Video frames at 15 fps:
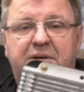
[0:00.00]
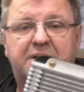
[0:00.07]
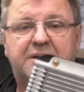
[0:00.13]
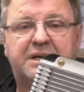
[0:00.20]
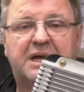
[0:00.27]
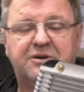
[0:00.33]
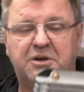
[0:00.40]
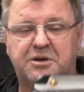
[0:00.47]
You
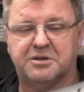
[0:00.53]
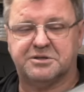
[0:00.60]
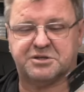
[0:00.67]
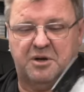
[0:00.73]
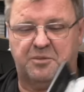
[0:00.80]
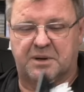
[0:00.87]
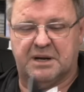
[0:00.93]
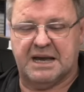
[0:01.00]
know, not as
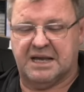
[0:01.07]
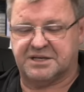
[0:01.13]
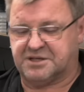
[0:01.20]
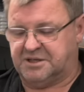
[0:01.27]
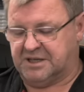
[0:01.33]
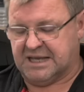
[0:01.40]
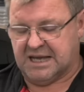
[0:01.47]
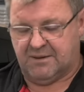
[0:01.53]
like we're
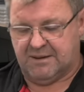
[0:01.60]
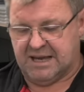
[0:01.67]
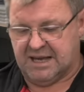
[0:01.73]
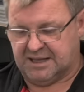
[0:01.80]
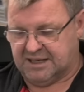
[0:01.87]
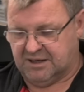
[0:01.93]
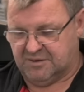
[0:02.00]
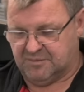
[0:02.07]
asking to go out
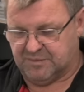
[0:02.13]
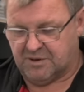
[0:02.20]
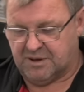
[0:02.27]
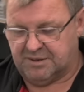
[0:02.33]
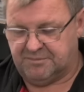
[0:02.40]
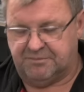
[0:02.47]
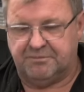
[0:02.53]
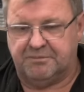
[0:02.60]
there and
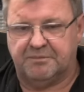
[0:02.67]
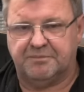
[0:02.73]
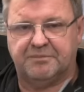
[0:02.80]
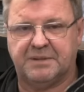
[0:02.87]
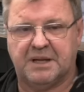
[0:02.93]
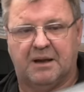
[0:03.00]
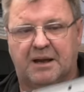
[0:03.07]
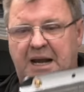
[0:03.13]
buy, you
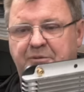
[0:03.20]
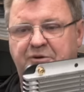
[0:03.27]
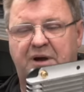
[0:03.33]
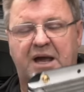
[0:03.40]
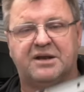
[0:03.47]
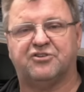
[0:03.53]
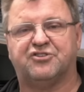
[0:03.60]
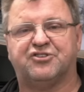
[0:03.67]
know, an
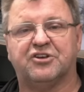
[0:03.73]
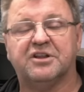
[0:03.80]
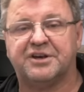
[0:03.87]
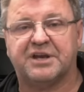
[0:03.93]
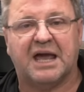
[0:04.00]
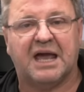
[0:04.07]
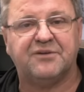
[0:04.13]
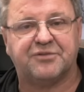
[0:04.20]
upgraded
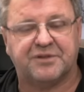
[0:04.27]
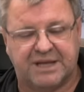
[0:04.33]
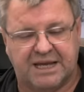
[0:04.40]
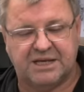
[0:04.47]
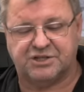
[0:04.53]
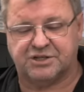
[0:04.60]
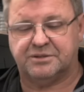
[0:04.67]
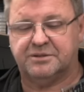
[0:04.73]
cylinder head for the
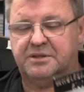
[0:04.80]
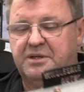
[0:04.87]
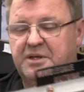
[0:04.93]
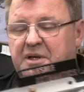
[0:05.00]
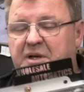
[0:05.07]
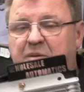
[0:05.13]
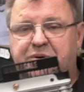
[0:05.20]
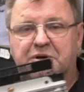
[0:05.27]
engine.
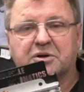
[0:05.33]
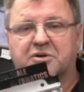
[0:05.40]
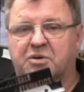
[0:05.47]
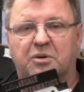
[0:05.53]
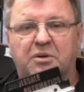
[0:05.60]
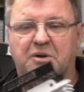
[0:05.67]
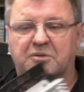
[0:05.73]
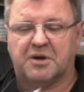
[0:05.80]
Put a
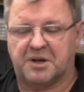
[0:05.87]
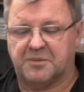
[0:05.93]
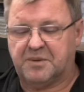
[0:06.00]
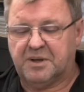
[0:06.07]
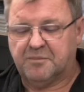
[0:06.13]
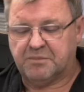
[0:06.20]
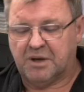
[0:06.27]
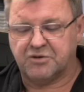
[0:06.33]
cooler on them.
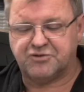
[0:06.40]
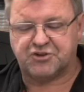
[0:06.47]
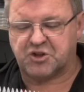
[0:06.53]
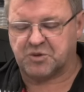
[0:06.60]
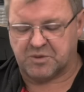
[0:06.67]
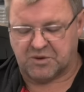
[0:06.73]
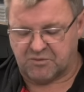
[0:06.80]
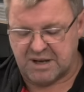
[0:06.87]
Most of
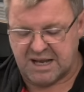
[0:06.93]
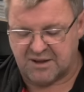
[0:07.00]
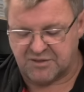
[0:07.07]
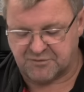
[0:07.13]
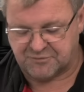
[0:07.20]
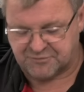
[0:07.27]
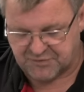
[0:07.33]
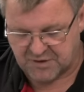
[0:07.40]
them are around
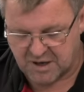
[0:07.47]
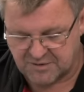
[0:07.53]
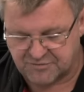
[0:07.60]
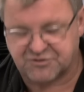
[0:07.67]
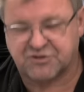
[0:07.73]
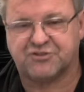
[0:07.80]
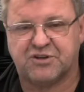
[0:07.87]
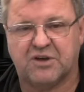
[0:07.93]
the $500
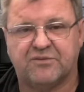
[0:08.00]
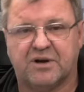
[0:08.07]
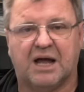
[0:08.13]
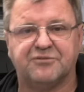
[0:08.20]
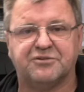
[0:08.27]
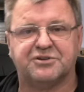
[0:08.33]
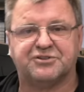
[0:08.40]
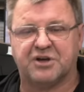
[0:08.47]
to
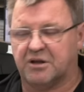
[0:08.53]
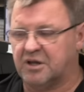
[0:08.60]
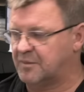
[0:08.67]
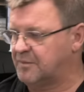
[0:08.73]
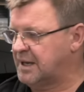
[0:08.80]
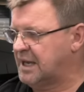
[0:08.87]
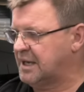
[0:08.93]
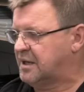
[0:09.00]
$700
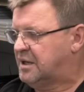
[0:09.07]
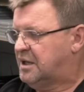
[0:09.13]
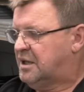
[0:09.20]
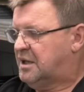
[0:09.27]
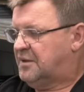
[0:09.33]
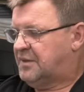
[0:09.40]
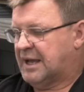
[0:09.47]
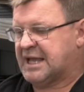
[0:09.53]
mark.
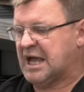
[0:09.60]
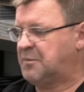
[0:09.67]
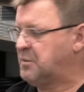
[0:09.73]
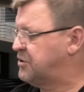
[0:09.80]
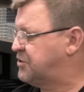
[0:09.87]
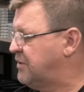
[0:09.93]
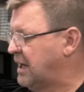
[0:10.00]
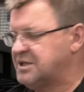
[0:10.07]
They come
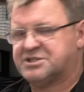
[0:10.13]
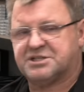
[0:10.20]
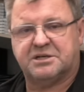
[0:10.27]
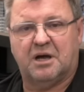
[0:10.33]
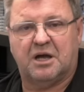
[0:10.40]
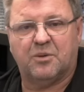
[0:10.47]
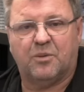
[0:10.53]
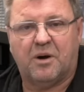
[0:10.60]
with great
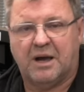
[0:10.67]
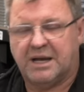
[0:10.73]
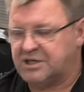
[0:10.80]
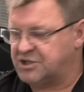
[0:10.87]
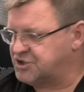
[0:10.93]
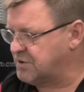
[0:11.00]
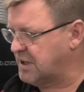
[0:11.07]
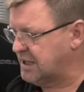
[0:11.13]
DIY
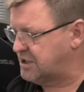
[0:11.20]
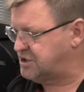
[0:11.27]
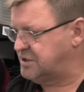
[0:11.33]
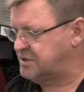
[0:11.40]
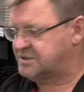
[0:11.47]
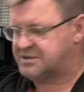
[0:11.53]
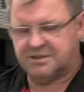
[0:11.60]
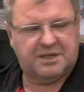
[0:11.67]

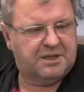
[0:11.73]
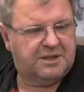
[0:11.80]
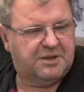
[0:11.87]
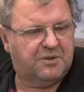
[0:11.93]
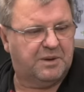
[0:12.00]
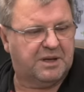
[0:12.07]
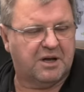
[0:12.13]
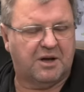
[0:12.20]
instructions.
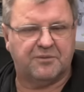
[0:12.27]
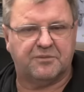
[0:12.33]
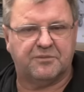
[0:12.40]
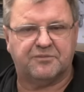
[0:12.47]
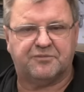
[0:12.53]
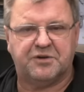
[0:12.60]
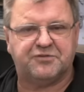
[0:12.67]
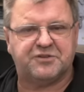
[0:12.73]
We got
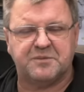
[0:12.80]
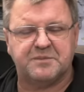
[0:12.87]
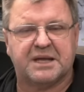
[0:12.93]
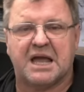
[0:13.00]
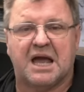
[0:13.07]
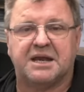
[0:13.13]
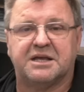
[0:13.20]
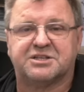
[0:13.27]
50
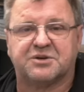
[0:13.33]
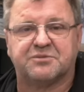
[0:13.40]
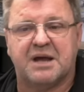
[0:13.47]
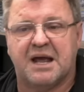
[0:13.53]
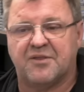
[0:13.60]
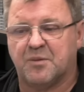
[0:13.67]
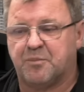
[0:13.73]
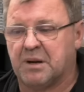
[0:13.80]
mechanics
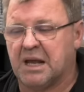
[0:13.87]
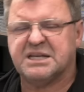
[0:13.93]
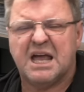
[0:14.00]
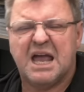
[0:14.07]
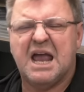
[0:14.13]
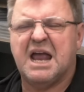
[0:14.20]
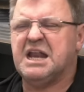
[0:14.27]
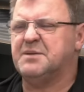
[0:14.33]
around the place.
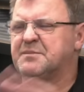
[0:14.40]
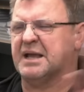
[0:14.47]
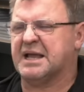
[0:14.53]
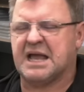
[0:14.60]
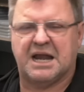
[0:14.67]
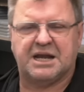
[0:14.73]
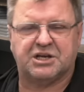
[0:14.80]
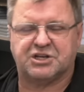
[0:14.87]
Any
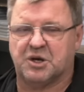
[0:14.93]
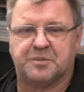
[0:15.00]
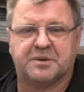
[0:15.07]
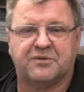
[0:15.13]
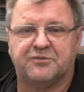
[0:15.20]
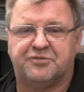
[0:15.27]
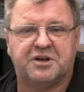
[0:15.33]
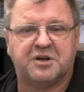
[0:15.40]
mechanic shop
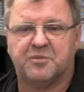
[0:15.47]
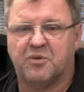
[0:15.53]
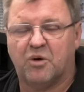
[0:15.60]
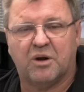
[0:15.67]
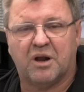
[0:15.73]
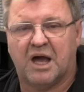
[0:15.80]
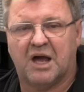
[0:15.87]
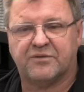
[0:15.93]
can fit them
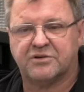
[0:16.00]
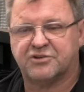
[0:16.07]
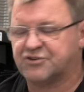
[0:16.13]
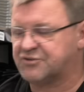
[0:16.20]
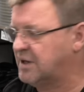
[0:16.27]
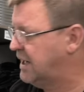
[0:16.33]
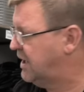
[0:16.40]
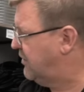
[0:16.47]
all over
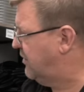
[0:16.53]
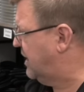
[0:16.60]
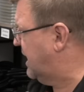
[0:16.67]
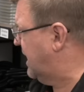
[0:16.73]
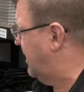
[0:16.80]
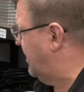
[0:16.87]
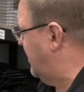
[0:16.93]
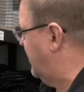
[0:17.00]
Australia and
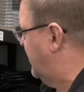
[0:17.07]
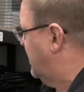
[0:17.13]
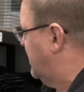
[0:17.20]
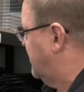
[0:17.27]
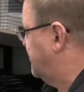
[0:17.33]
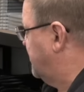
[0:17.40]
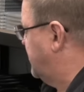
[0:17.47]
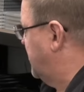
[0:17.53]
that.
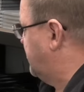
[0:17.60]
So they're